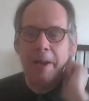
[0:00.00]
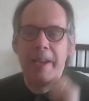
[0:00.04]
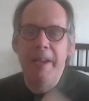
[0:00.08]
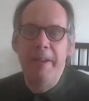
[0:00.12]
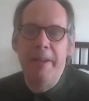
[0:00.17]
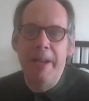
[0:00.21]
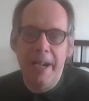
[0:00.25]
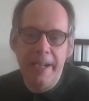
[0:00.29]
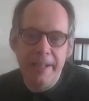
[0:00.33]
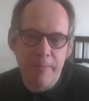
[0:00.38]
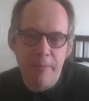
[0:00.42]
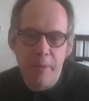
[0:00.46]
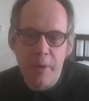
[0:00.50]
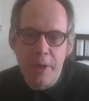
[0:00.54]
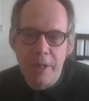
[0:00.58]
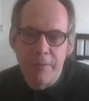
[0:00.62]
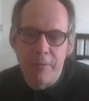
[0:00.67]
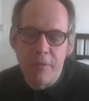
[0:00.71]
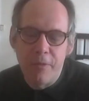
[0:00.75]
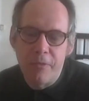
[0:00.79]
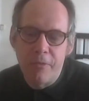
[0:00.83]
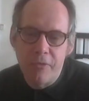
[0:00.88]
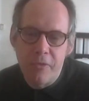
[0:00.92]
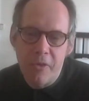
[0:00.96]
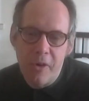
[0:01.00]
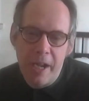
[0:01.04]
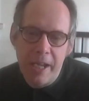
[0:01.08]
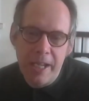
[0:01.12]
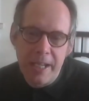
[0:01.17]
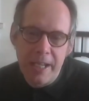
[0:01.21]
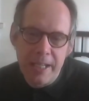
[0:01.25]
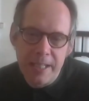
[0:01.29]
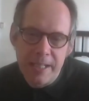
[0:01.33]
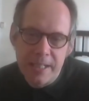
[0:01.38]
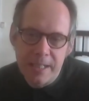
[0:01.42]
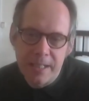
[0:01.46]
had a wonderful
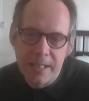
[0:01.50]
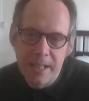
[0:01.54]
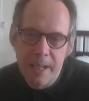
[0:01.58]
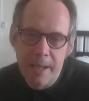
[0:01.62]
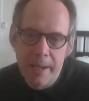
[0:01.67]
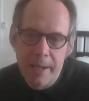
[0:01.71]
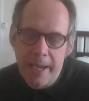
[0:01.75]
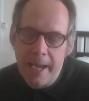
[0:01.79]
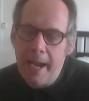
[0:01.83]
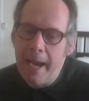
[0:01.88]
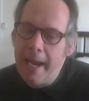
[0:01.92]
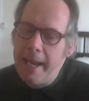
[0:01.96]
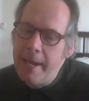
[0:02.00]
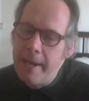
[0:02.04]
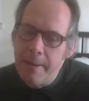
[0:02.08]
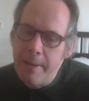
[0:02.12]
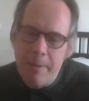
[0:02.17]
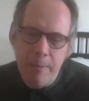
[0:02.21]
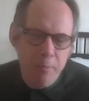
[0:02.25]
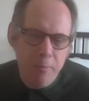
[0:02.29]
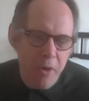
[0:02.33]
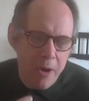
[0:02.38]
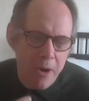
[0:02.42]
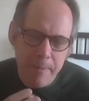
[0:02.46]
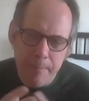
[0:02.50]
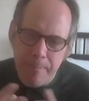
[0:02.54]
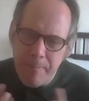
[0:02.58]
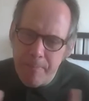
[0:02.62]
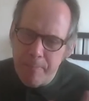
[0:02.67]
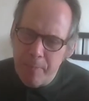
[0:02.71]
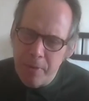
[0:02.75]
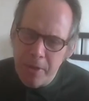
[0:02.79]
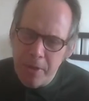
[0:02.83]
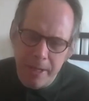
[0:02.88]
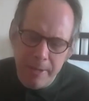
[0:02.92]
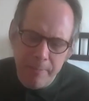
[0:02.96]
phrase. Yeah, he wrote
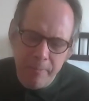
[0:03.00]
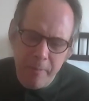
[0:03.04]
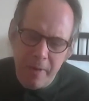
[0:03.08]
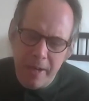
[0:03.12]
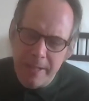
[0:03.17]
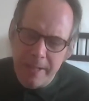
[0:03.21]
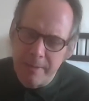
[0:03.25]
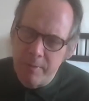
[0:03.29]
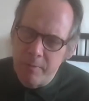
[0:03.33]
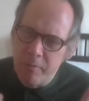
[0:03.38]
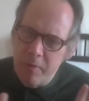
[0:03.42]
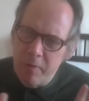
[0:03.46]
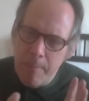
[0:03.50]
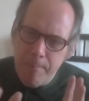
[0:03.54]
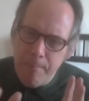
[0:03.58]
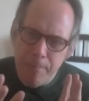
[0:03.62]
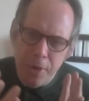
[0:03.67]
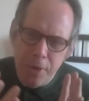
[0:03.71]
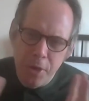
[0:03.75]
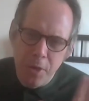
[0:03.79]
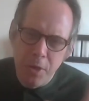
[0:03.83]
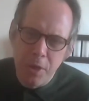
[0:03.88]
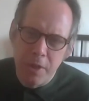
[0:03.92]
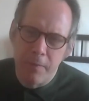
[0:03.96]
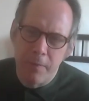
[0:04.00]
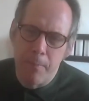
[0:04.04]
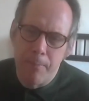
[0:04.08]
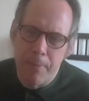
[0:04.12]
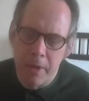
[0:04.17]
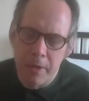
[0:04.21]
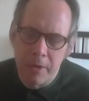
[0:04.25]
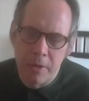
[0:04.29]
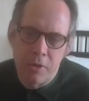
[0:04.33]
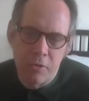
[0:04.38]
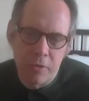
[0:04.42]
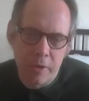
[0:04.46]
beautiful
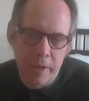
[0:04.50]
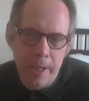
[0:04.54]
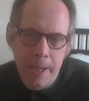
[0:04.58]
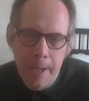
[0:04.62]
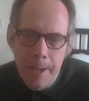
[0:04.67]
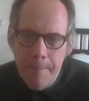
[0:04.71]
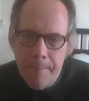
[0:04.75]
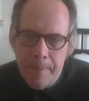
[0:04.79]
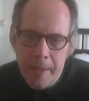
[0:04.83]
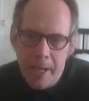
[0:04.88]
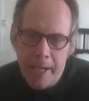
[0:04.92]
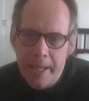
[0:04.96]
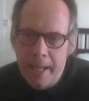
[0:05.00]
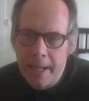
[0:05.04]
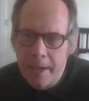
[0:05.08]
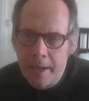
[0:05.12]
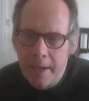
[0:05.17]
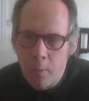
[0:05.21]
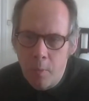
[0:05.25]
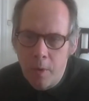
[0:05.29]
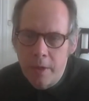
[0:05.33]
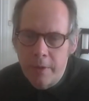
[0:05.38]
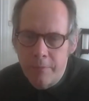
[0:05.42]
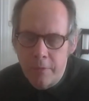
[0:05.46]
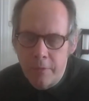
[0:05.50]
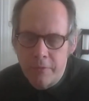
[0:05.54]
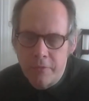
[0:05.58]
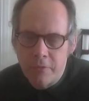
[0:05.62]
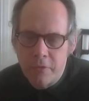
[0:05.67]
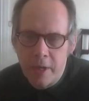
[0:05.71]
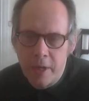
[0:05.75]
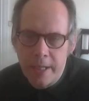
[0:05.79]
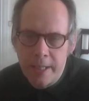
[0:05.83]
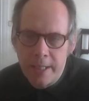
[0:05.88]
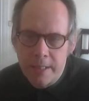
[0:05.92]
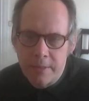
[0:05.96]
poetry, and he had a wonderful
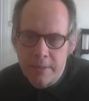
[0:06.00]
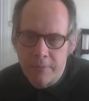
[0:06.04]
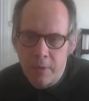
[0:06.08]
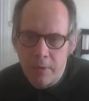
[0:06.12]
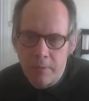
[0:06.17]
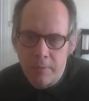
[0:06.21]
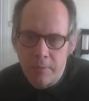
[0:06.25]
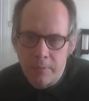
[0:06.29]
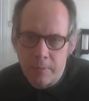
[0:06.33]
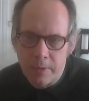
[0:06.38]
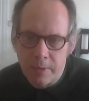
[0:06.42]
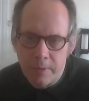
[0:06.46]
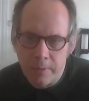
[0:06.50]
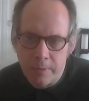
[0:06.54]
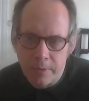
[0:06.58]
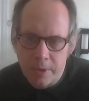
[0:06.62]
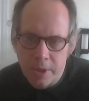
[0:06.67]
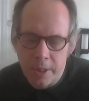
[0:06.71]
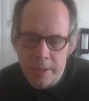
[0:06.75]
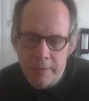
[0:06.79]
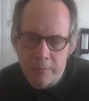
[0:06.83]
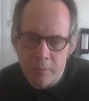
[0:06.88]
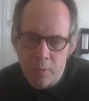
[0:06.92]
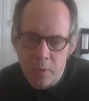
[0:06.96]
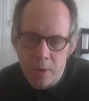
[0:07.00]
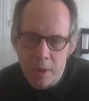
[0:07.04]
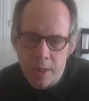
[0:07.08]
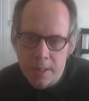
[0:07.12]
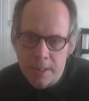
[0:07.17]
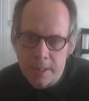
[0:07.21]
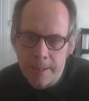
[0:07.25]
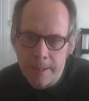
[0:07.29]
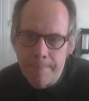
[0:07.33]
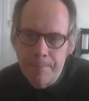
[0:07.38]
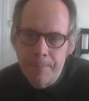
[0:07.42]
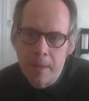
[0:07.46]
phrase for turn of words.
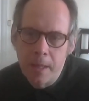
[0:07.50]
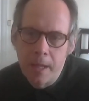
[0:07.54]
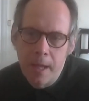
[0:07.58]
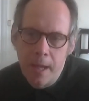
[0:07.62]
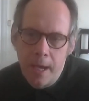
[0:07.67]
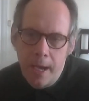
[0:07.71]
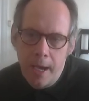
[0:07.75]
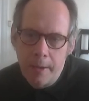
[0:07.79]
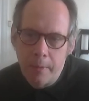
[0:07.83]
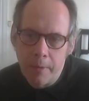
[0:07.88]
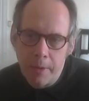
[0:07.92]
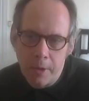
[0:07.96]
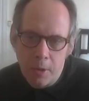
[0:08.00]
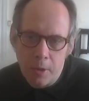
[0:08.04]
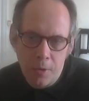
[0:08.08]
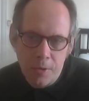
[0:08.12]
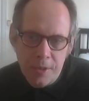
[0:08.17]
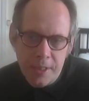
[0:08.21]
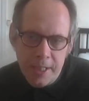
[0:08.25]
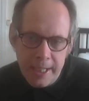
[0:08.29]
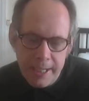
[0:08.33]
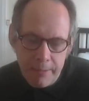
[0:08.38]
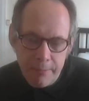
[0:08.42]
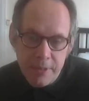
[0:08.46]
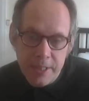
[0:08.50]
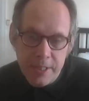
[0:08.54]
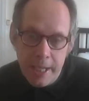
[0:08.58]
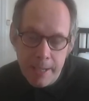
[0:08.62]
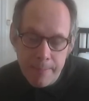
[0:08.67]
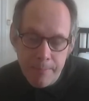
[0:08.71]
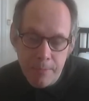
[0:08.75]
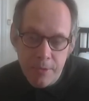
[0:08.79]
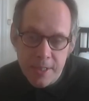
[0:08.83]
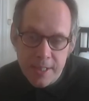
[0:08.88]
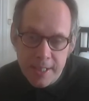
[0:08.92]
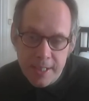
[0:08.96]
And of course, it was
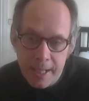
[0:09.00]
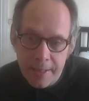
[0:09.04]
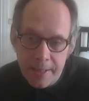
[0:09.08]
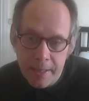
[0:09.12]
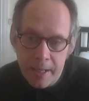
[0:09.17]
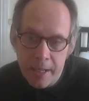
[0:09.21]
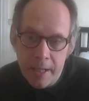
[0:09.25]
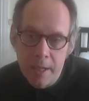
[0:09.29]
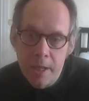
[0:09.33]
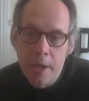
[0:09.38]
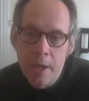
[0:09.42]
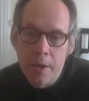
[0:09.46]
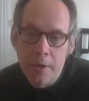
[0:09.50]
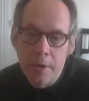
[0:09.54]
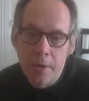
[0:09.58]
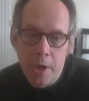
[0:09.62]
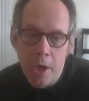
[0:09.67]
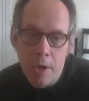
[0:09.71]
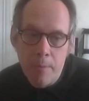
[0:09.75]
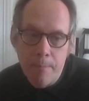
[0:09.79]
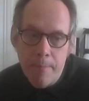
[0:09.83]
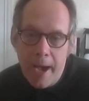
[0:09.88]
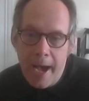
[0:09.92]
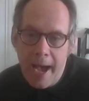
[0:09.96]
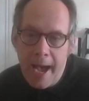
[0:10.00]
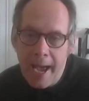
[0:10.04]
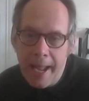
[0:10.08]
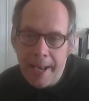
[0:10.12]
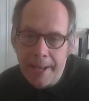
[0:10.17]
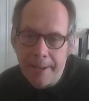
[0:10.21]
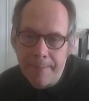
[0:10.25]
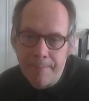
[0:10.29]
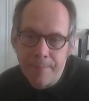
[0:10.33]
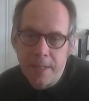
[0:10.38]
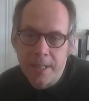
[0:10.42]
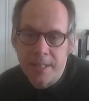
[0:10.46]
him who said that no
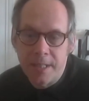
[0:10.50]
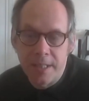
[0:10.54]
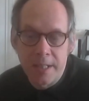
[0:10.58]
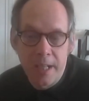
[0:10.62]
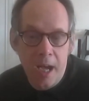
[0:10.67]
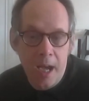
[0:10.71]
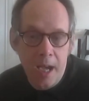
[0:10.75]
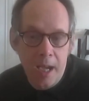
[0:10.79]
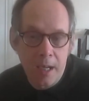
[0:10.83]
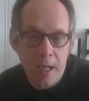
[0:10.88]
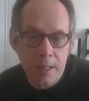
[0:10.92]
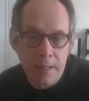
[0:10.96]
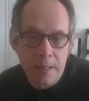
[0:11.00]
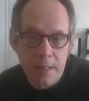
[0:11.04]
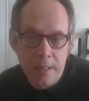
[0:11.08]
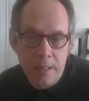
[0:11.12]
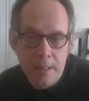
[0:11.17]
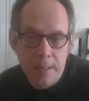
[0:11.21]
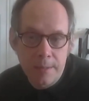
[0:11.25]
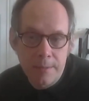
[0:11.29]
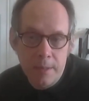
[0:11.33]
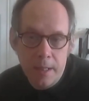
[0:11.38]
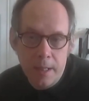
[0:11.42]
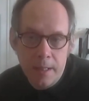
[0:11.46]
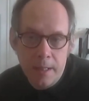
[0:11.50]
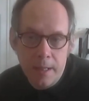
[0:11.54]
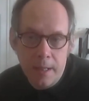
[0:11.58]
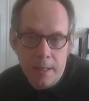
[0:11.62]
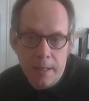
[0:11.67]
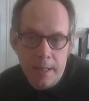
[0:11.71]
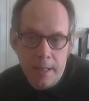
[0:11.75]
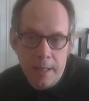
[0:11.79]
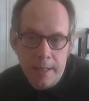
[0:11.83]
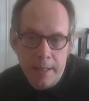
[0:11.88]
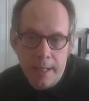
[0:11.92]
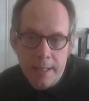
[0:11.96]
man is an island, and I
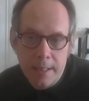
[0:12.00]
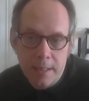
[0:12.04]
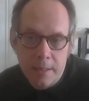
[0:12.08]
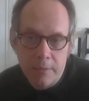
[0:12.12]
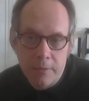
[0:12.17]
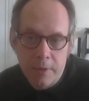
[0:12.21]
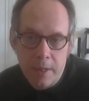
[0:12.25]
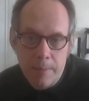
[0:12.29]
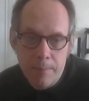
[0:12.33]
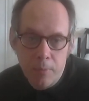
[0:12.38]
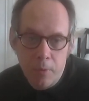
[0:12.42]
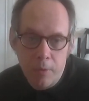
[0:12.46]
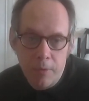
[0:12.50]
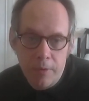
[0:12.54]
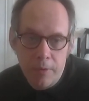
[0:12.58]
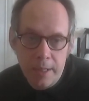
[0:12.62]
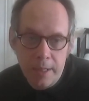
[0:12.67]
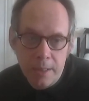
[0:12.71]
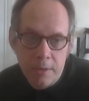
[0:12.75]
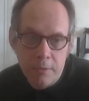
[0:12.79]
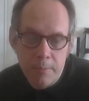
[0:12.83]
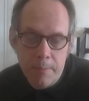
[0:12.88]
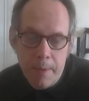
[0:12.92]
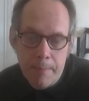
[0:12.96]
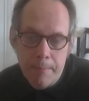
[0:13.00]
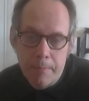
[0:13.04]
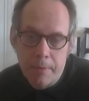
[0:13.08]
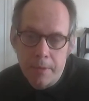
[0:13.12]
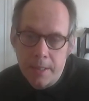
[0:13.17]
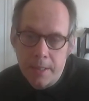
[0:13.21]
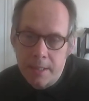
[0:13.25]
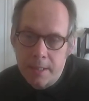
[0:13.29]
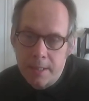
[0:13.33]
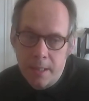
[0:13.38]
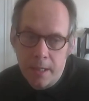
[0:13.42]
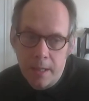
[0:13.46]
think that's a really important thing to remember at
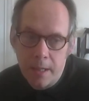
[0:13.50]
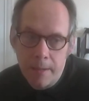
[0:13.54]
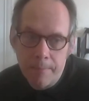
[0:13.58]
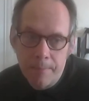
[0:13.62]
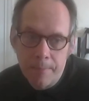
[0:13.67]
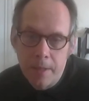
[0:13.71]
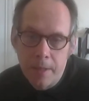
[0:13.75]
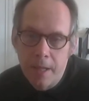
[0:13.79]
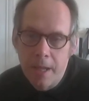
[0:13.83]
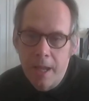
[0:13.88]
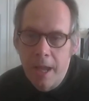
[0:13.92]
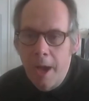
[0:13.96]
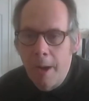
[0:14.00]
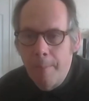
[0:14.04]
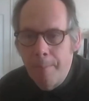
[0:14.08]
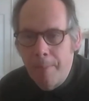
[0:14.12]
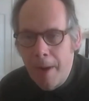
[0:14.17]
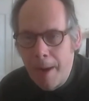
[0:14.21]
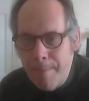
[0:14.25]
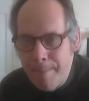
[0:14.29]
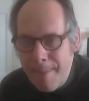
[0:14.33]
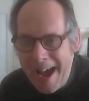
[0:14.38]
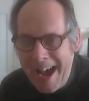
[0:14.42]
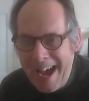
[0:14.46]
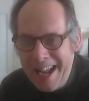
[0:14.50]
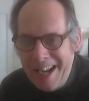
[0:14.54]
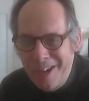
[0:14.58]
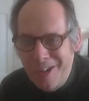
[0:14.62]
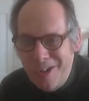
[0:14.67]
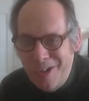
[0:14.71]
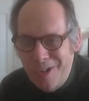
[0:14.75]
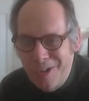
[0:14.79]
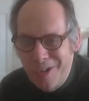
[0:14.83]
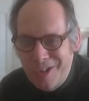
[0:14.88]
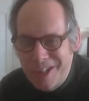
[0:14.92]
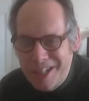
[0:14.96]
this time. Yeah. By man, of
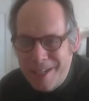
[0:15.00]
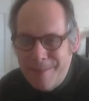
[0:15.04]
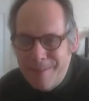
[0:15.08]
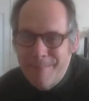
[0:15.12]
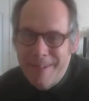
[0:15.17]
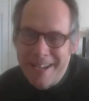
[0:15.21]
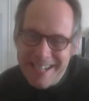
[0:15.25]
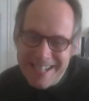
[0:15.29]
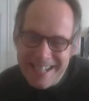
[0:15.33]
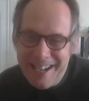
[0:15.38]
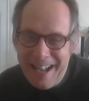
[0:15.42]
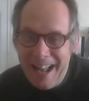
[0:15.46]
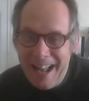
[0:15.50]
course, he meant